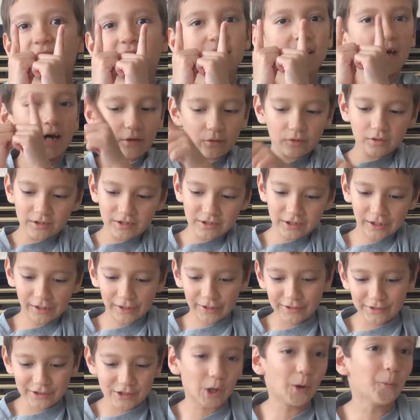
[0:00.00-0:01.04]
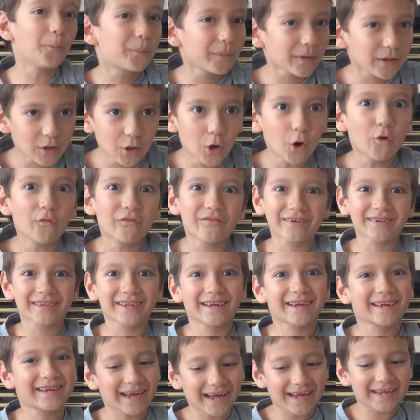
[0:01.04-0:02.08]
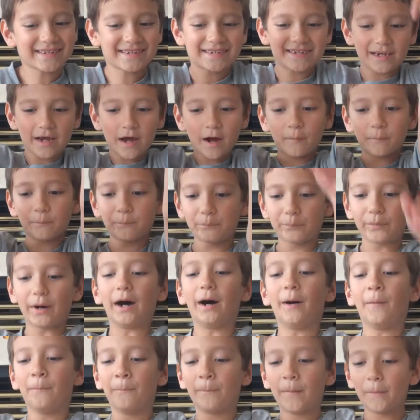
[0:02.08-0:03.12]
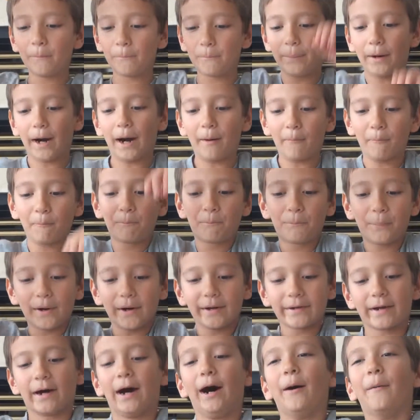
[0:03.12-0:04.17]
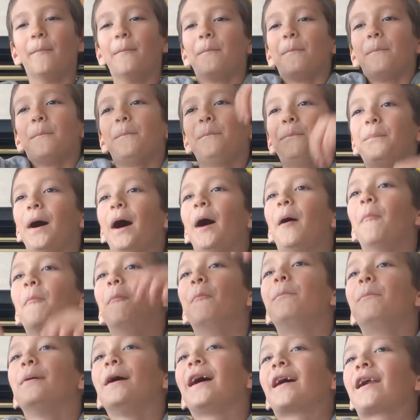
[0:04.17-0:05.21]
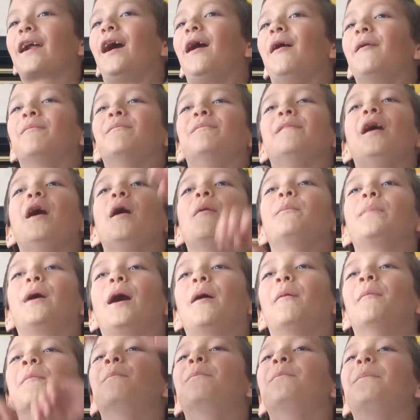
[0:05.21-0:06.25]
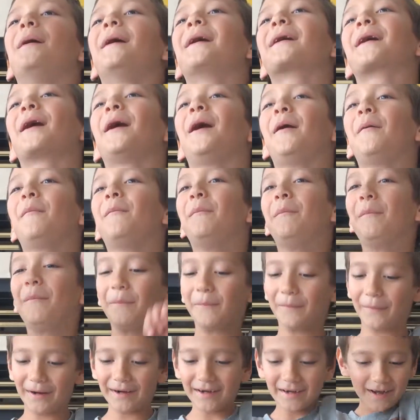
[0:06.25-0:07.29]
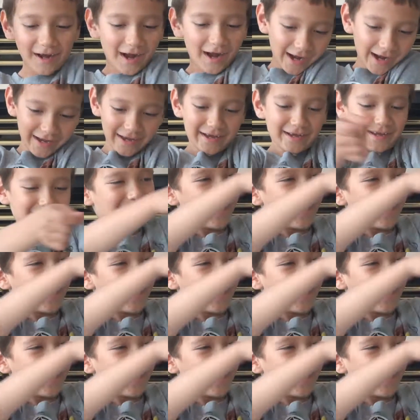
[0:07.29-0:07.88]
now they started jumping over the gates. Bum bum ba-dum, bum ba-dum, bum ba-dum. Hi.